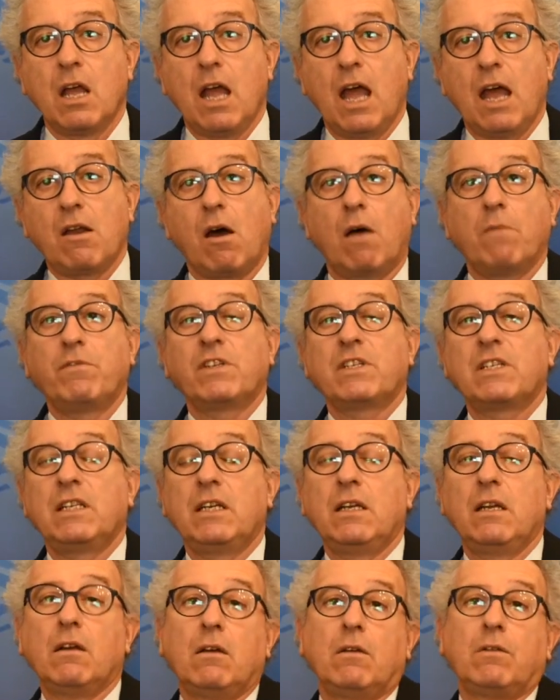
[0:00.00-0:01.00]
and
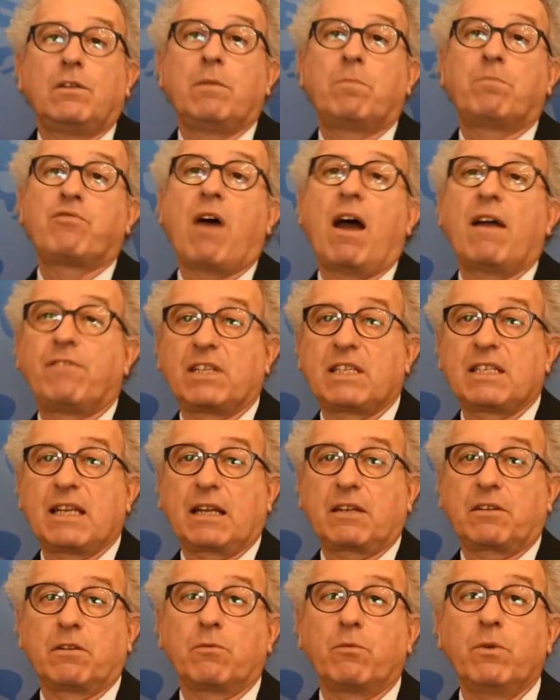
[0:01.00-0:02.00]
obviously the private
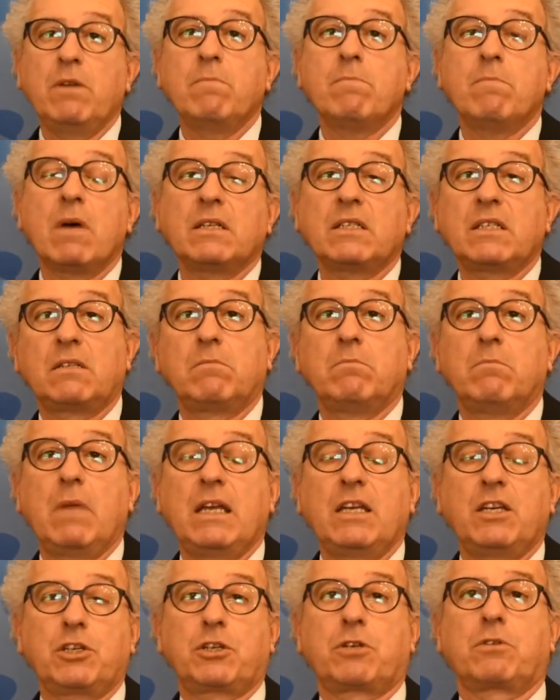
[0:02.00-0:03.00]
sector. We must
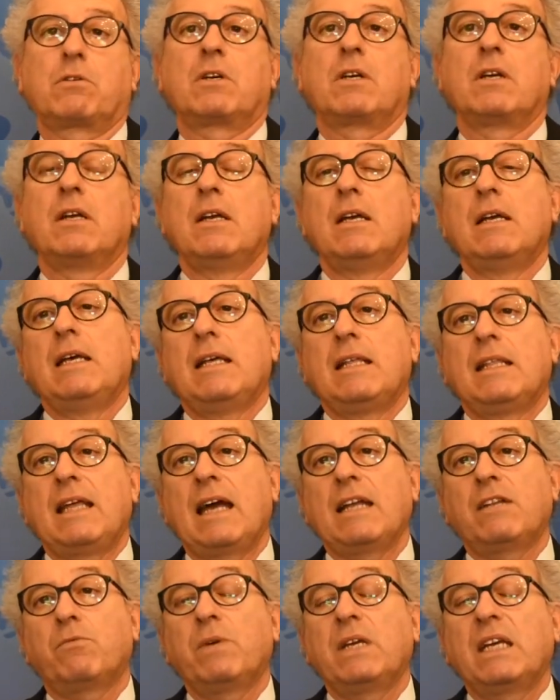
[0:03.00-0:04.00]
make sure
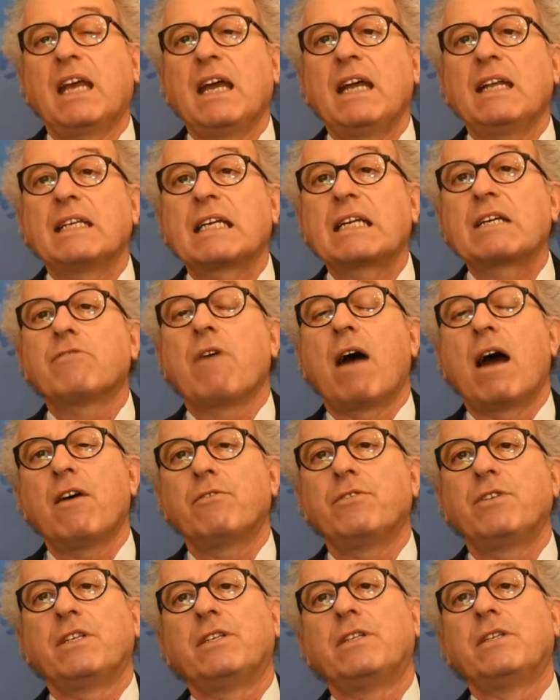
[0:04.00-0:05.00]
that we can
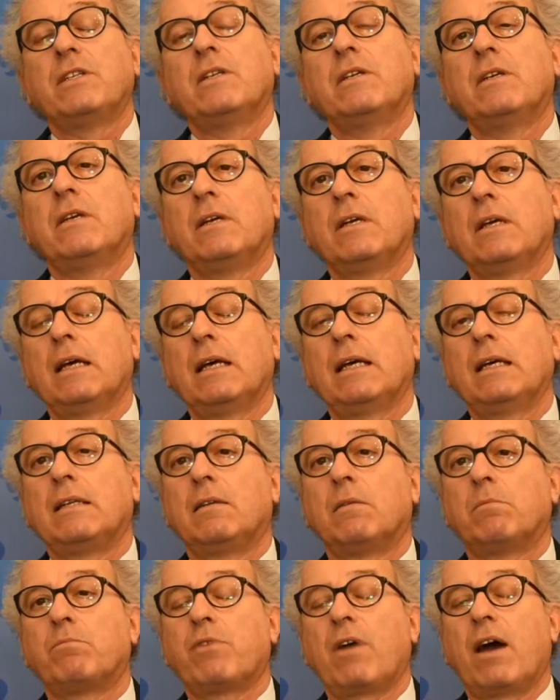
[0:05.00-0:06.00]
crowd in
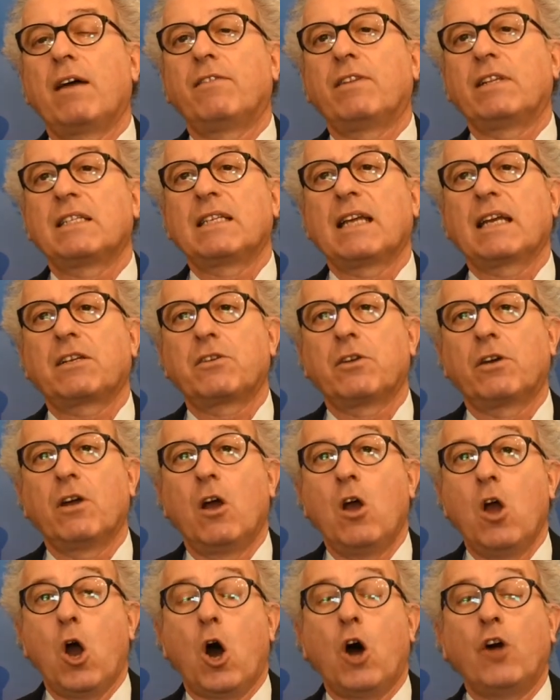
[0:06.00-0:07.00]
the private
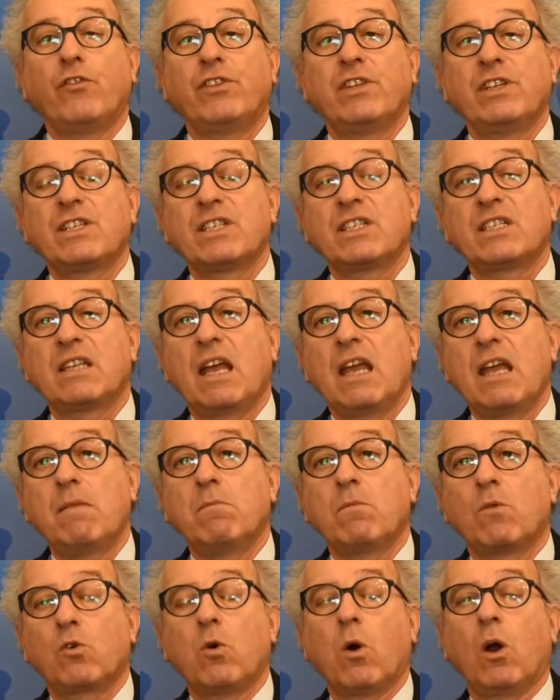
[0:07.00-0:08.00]
sector on the
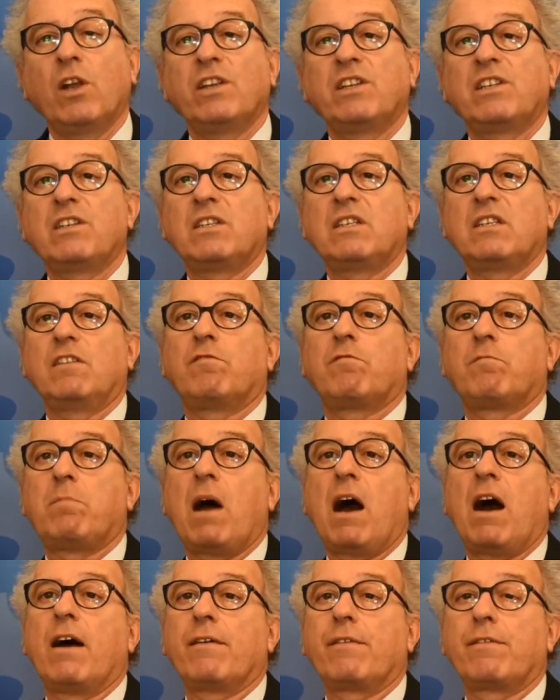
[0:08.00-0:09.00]
same qualitative
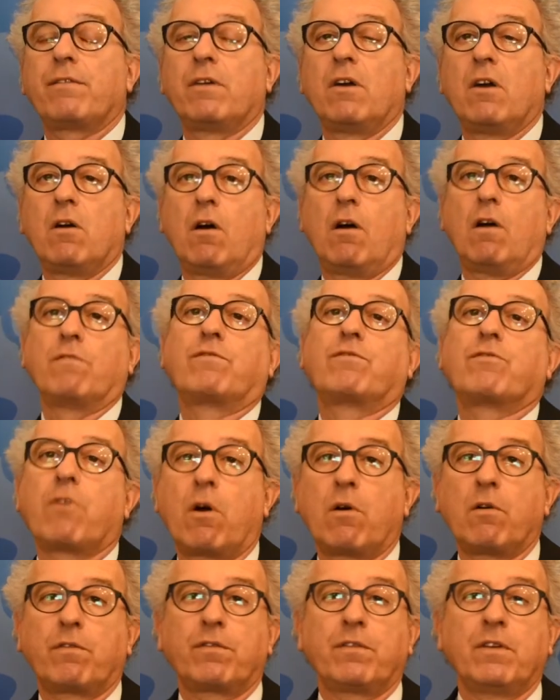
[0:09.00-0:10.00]
path of
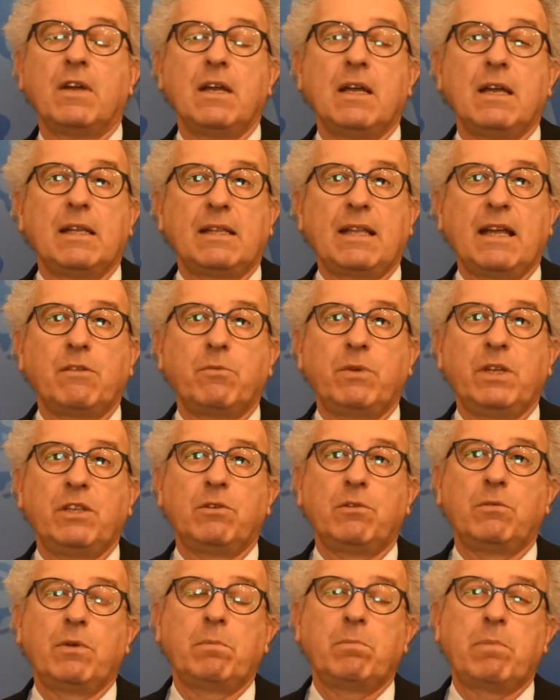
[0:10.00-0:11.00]
growth than we
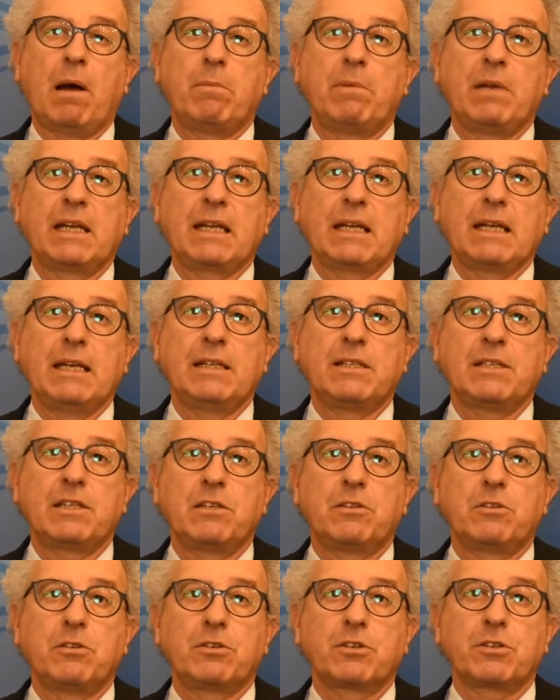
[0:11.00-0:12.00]
do with public
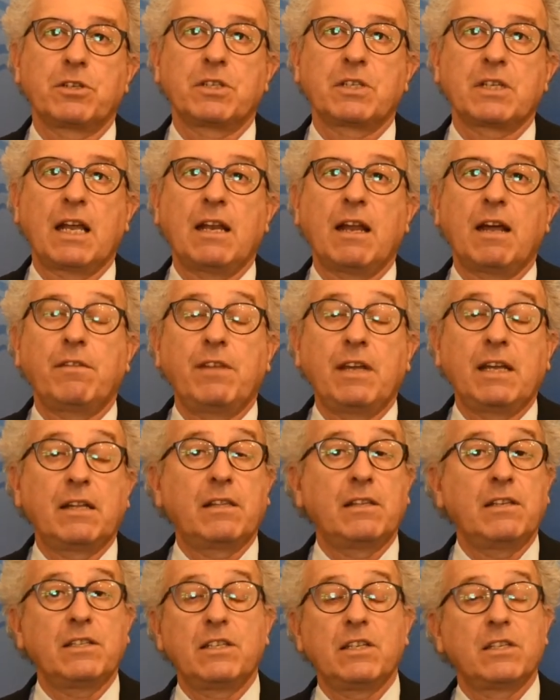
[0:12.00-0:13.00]
institutions. And I
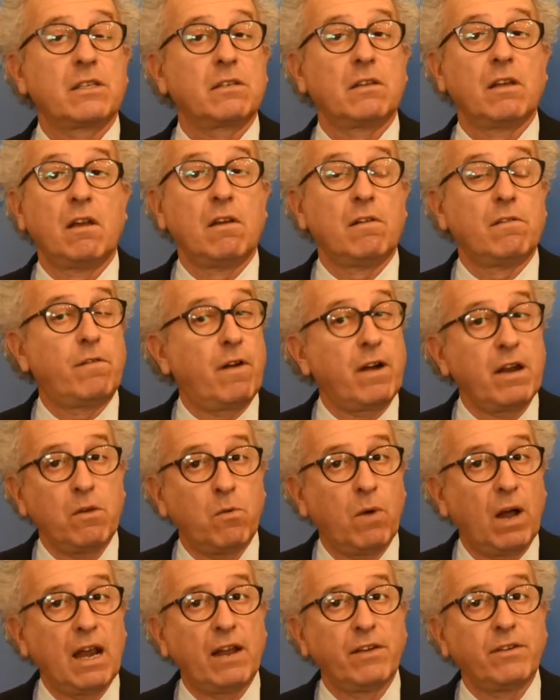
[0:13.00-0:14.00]
think this is very
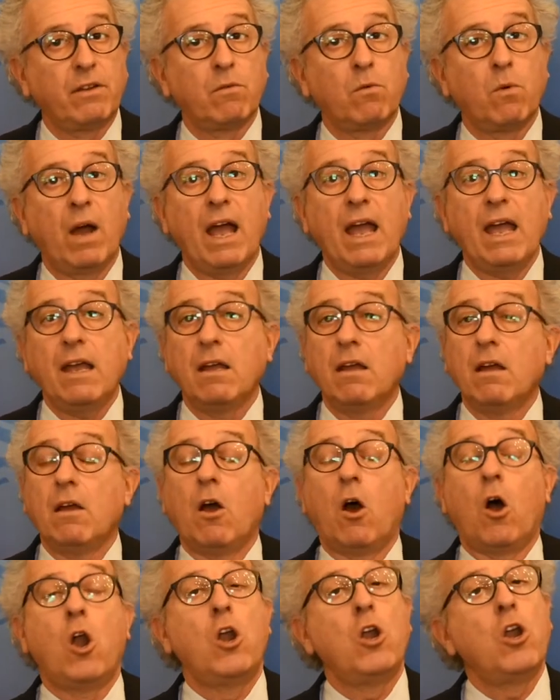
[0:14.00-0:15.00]
well
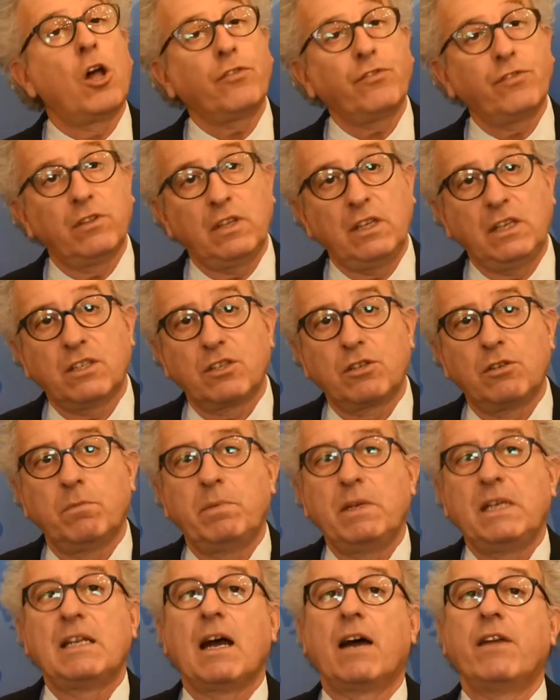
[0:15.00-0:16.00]
underway. A lot needs to
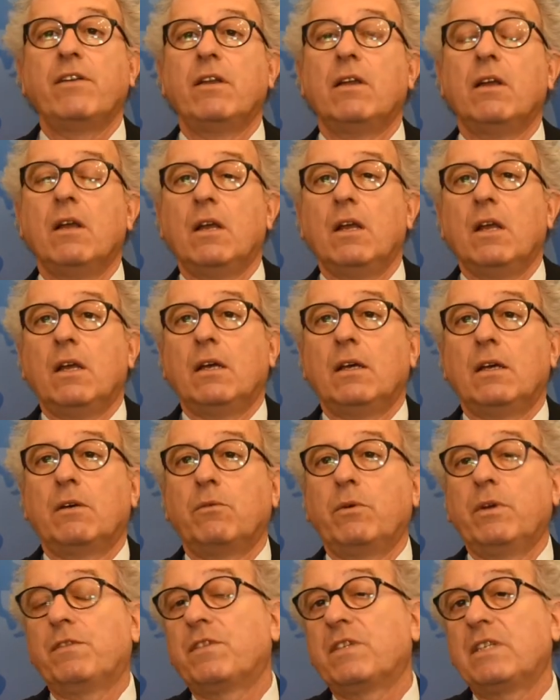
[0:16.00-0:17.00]
be done.
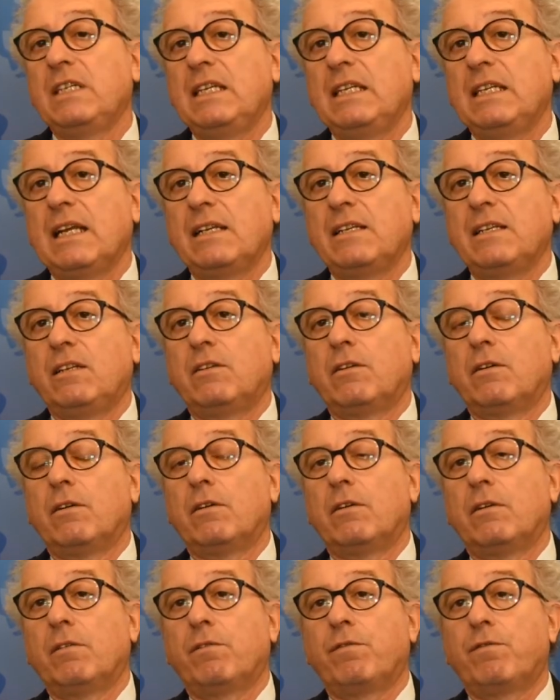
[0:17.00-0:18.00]
We've seen that in
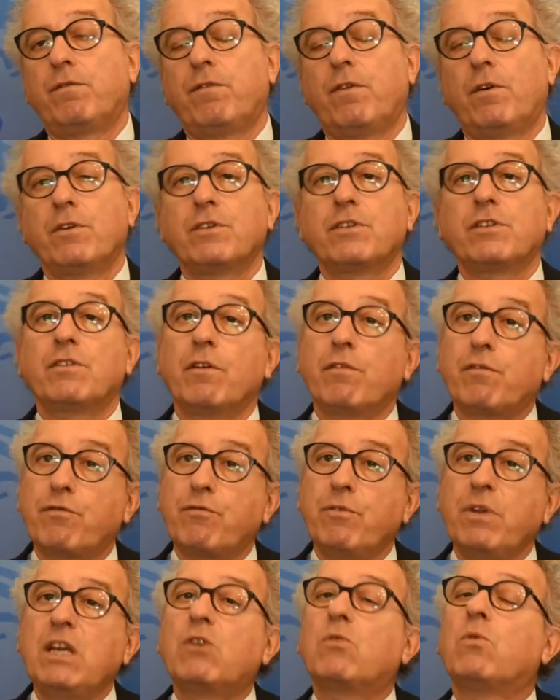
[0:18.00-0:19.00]
the first
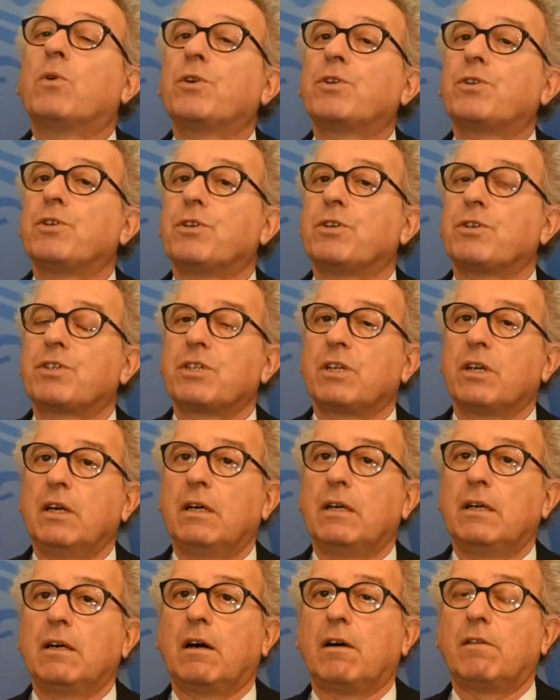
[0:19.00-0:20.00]
three quarters
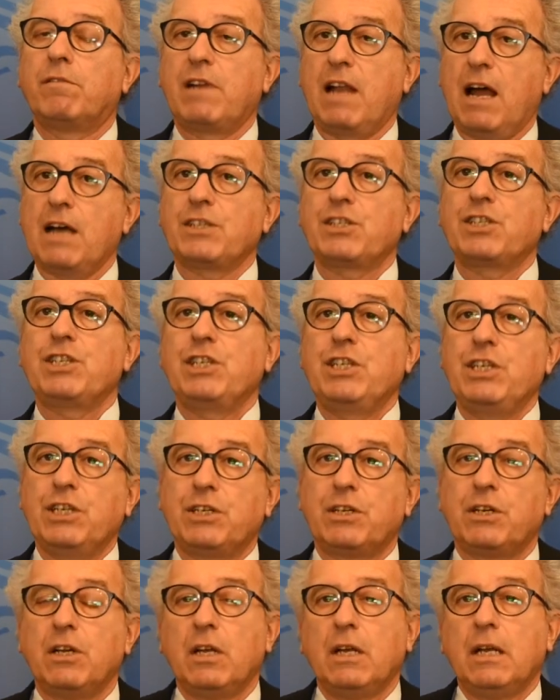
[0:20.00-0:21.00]
of last
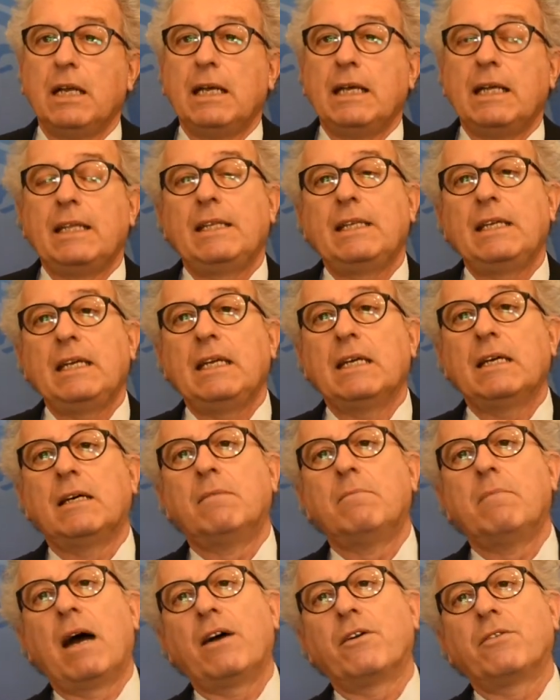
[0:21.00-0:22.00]
year, the
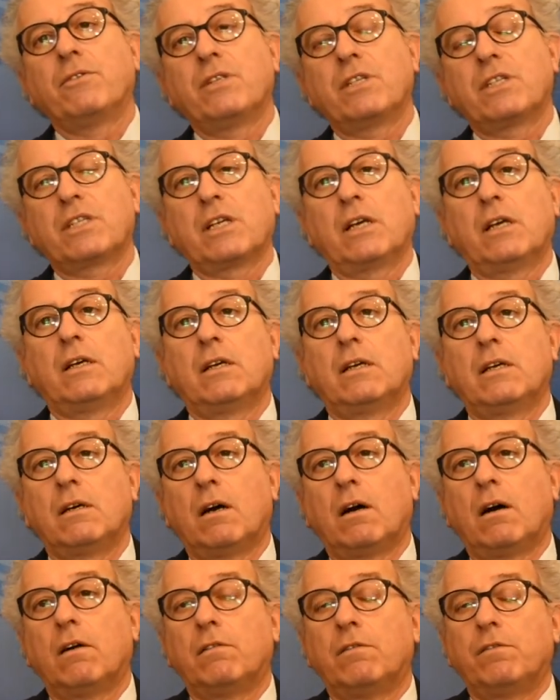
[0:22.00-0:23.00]
amounts
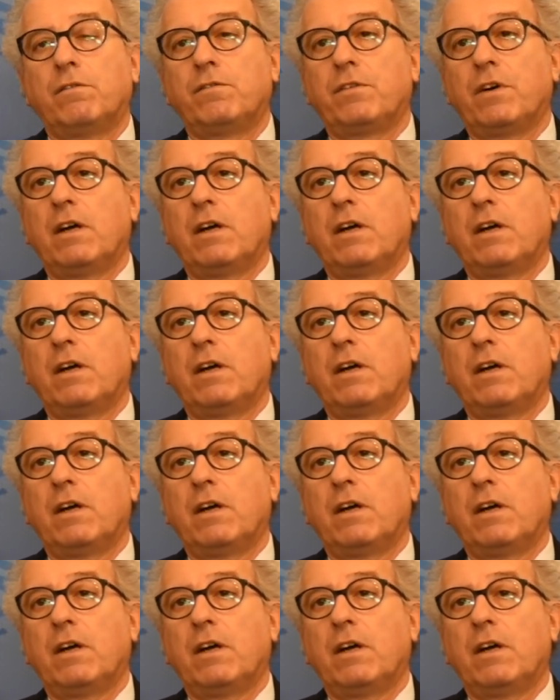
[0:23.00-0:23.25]
of